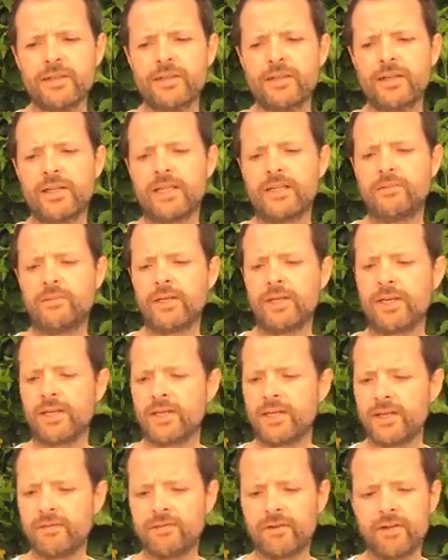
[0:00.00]
and we
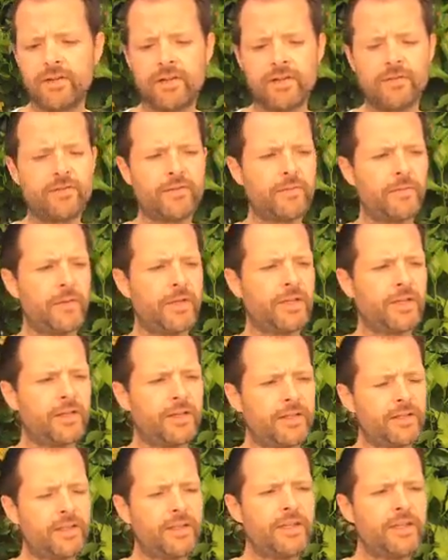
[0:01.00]
can evolve, and we
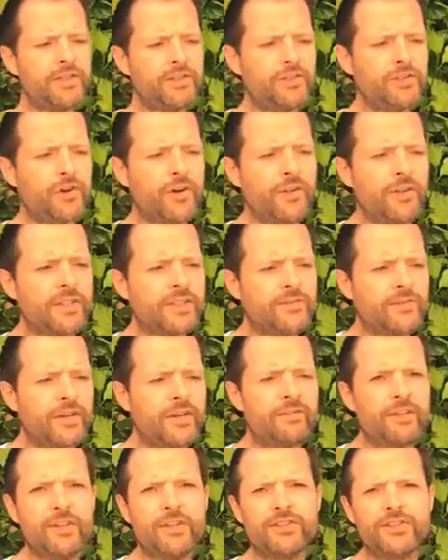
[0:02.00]
can join this
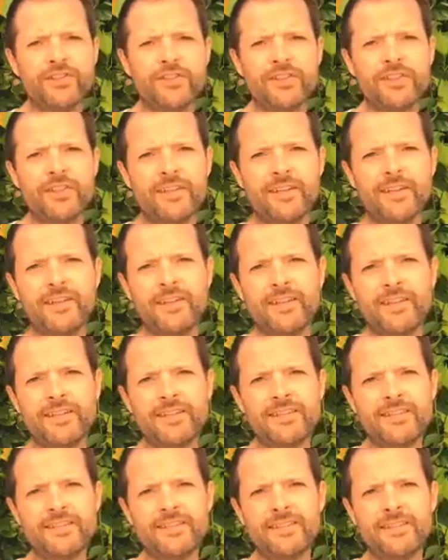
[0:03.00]
revolution,
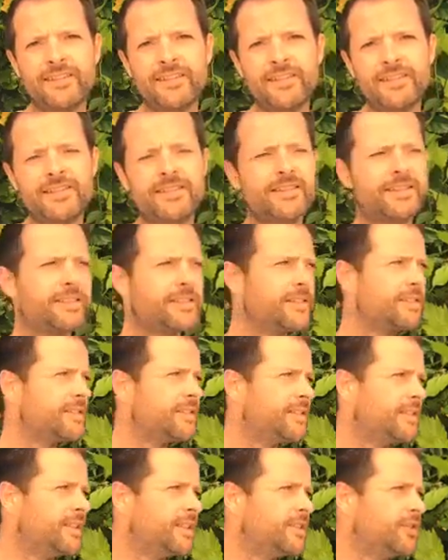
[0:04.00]
this
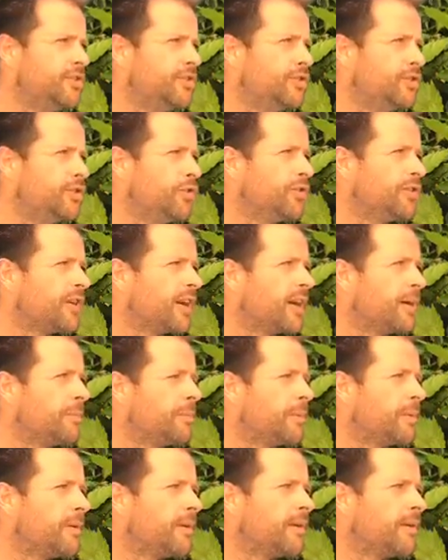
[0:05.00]
new type
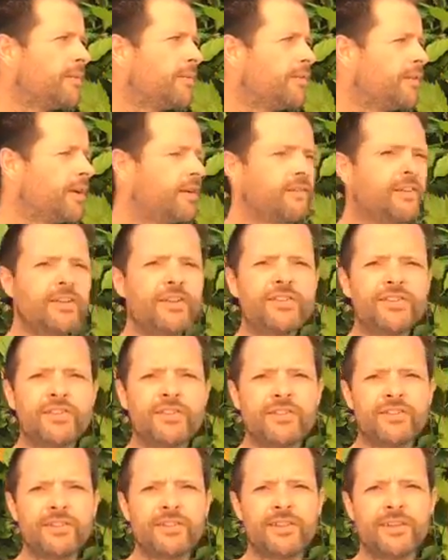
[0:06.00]
of
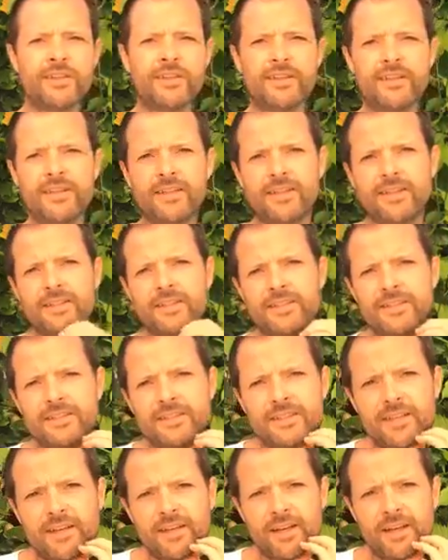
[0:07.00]
revolution. It's
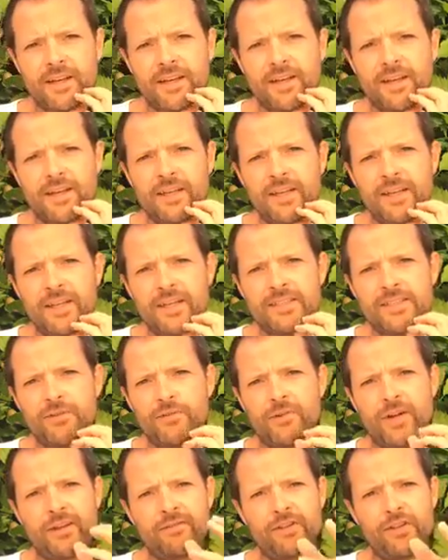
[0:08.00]
a
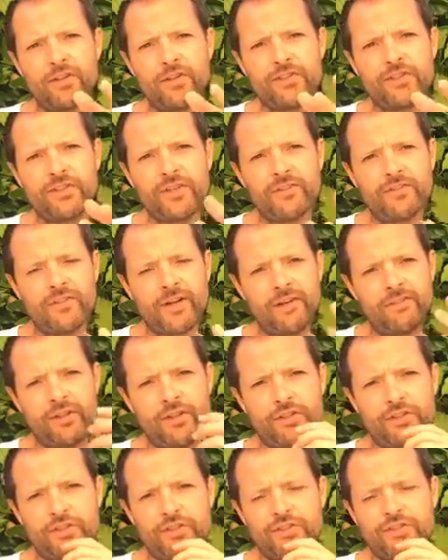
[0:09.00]
revolution of
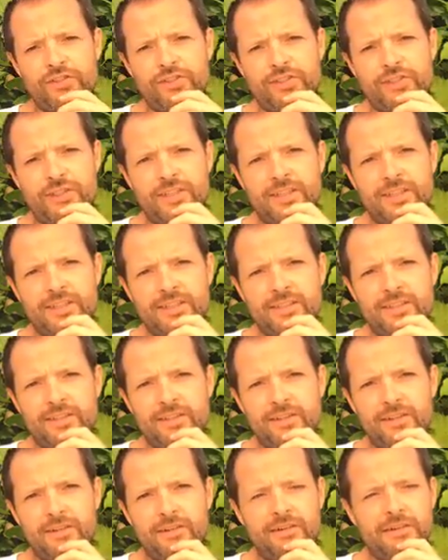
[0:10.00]
revolutions.
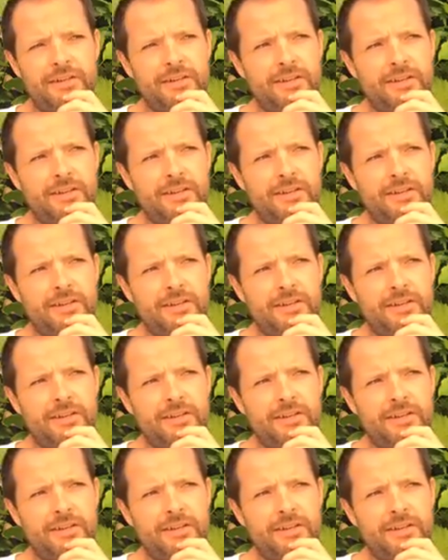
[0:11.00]
So